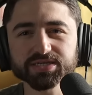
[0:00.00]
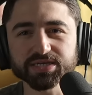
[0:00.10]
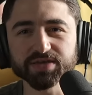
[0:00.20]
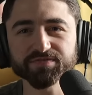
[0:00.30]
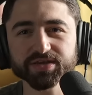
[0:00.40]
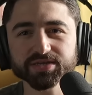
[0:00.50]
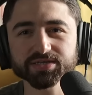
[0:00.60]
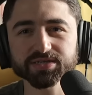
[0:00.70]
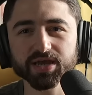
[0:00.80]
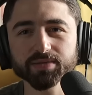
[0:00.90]

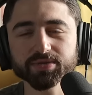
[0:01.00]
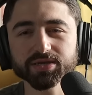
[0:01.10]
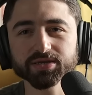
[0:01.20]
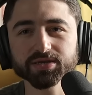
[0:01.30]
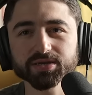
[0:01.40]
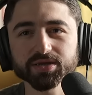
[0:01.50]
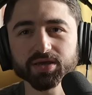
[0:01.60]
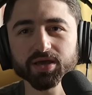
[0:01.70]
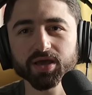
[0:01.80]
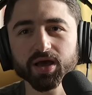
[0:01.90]
significant. I mean,
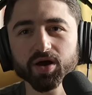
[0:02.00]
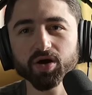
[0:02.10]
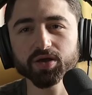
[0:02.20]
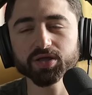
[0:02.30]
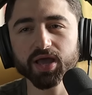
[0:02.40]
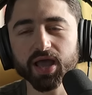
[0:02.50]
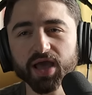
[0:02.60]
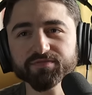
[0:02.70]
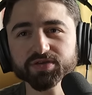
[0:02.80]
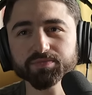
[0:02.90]

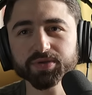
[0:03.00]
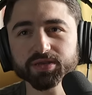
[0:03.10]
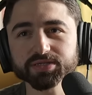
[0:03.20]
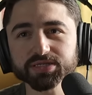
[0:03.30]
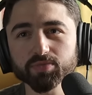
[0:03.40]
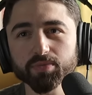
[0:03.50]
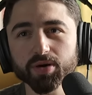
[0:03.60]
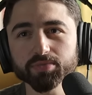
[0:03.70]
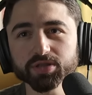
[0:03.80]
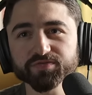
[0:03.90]
having been somewhat
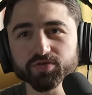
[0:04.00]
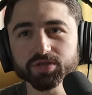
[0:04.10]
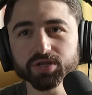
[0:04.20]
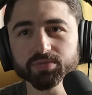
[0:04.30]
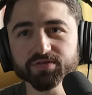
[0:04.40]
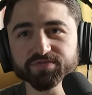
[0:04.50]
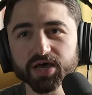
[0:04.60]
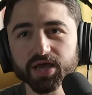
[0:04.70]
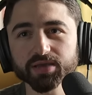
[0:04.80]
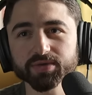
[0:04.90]
public for a little bit of
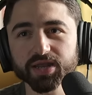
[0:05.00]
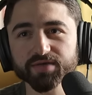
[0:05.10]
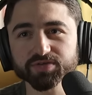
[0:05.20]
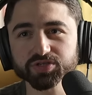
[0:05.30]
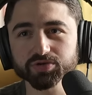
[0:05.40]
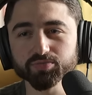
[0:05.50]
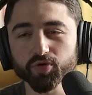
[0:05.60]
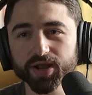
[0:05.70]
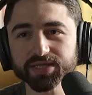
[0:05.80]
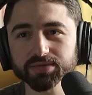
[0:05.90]
time and having certain
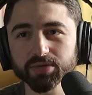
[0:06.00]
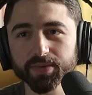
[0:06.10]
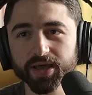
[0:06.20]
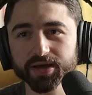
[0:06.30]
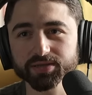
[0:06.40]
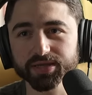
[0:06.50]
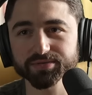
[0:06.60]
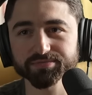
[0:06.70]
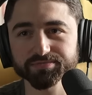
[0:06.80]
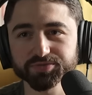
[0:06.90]
brands on my back, like
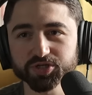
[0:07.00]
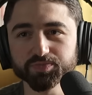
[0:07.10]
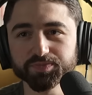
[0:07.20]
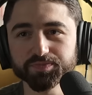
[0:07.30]
just